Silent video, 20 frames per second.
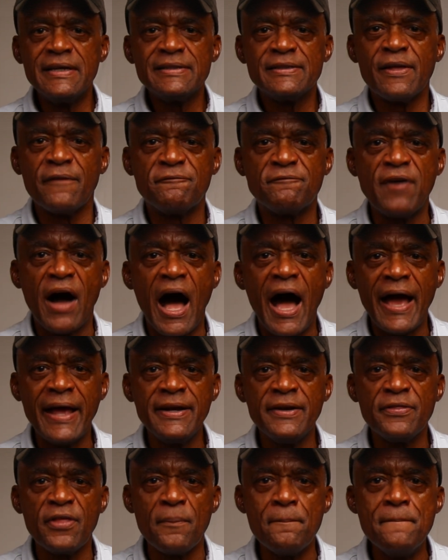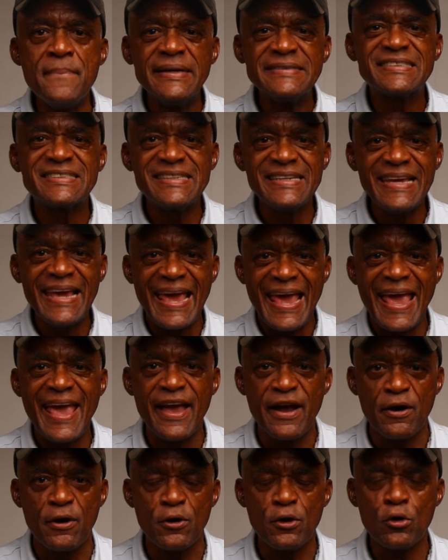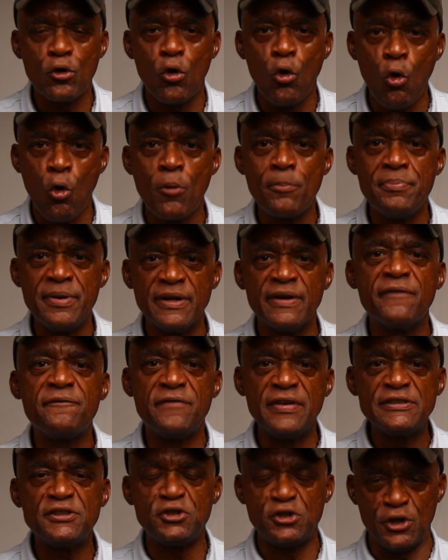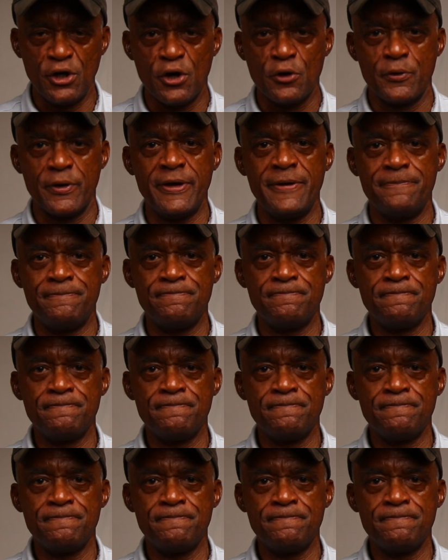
to find the missing heir or beneficiary.